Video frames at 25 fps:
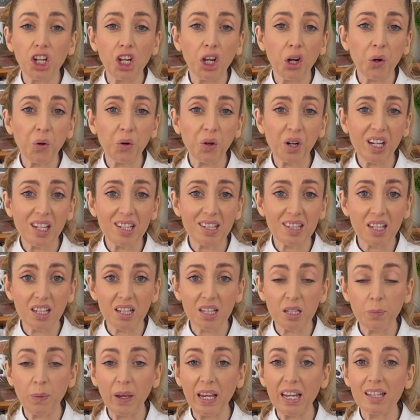increase the
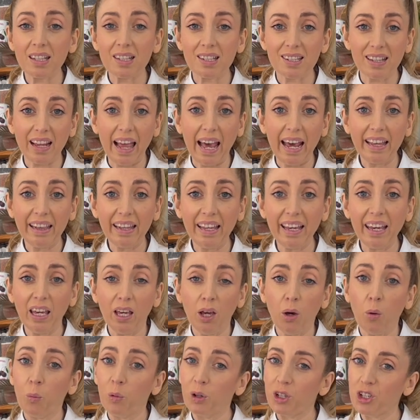speed
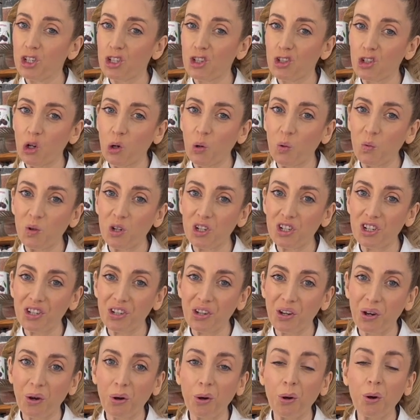slightly. We just don't want to
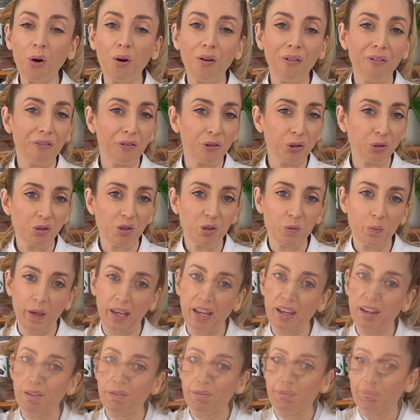go full
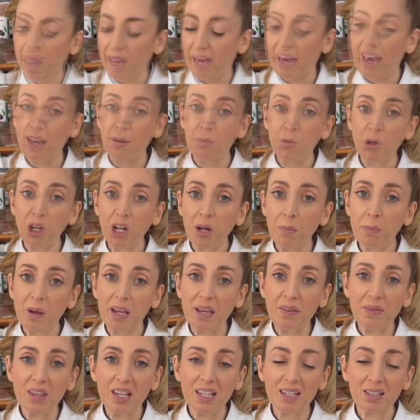speed. And we're going to
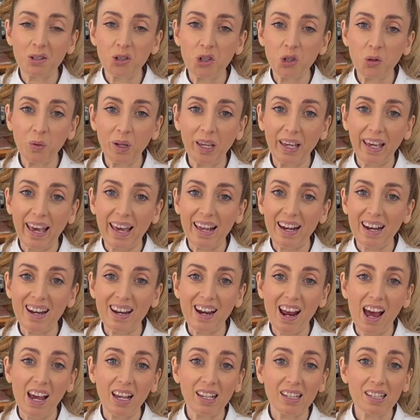beat this until we get a
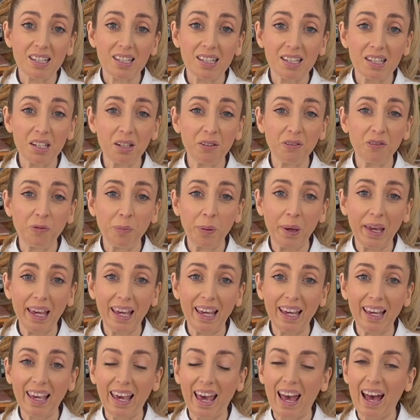nice stiff
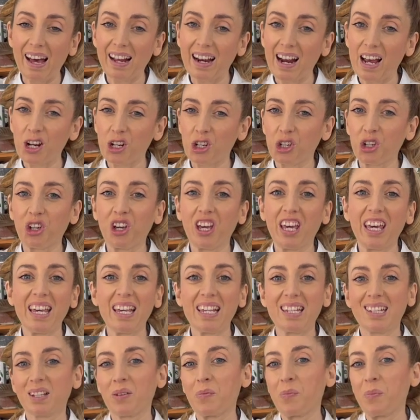peak and our sugar
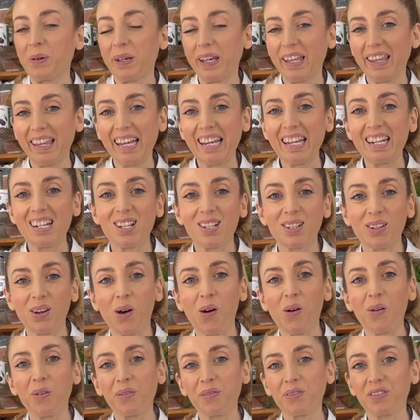is completely dissolved.